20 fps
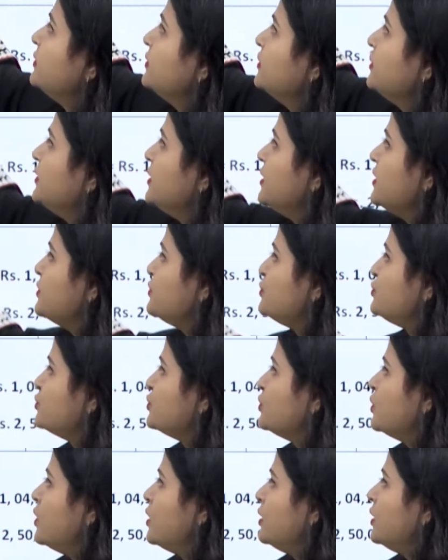third and
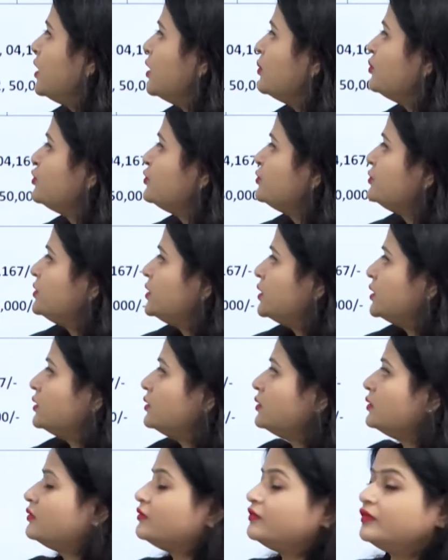so on up to 10.
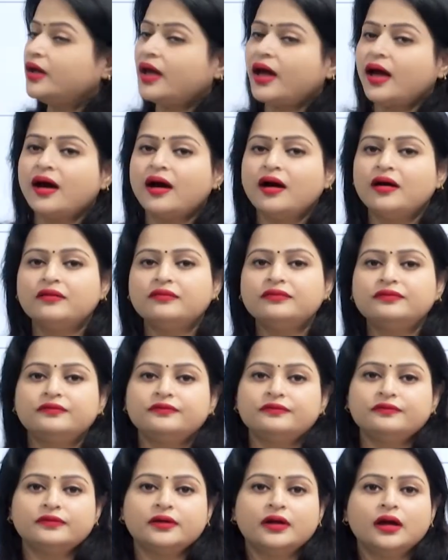We have
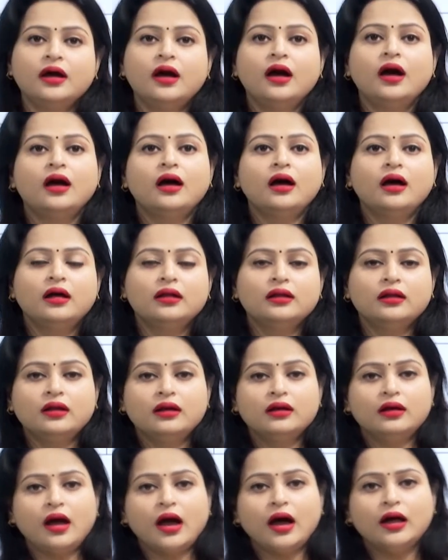
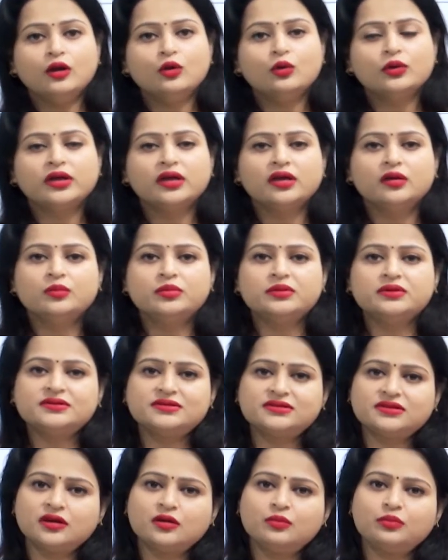allocable
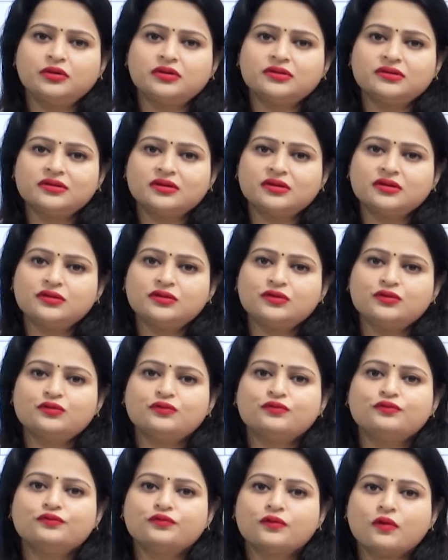surpluses
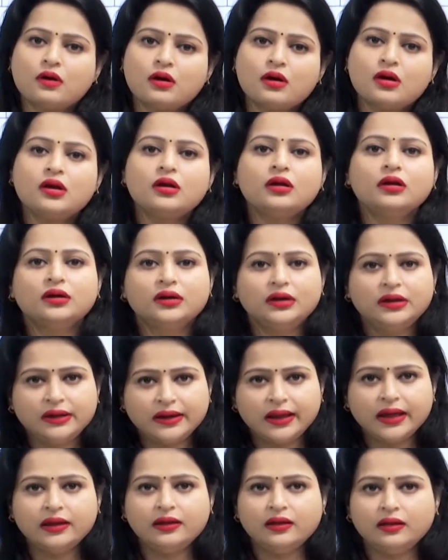for
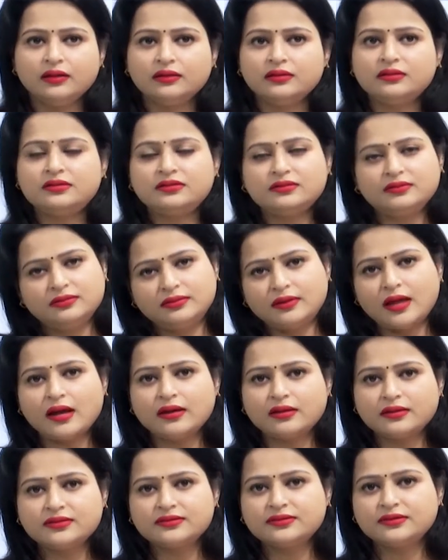10 years
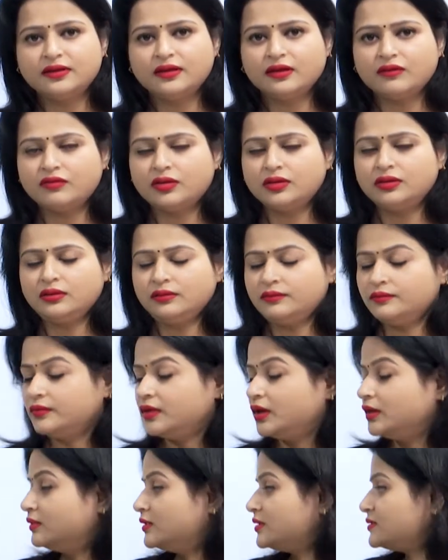that is given
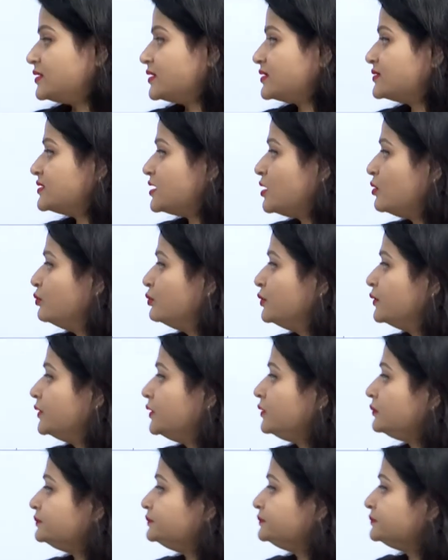in this example.
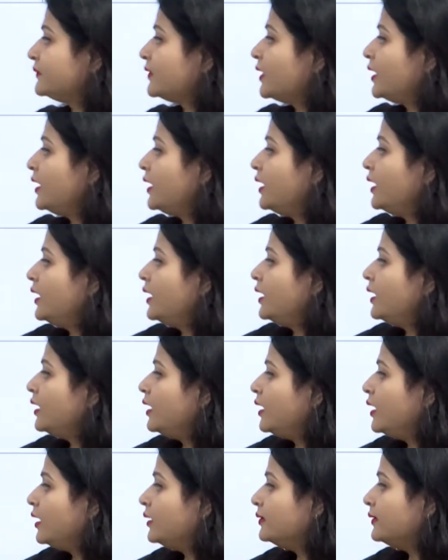
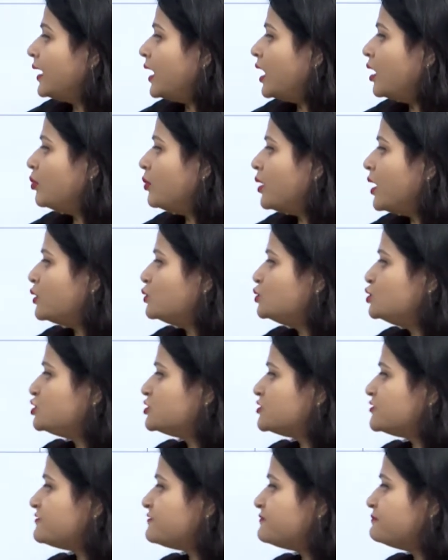The amount
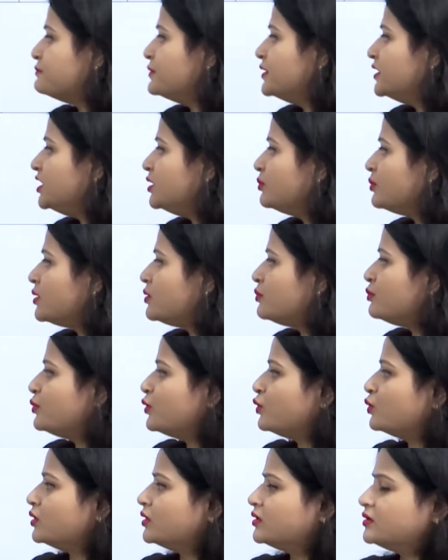of minimum
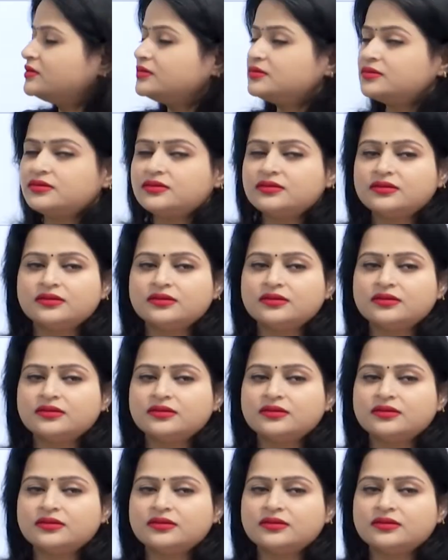bonus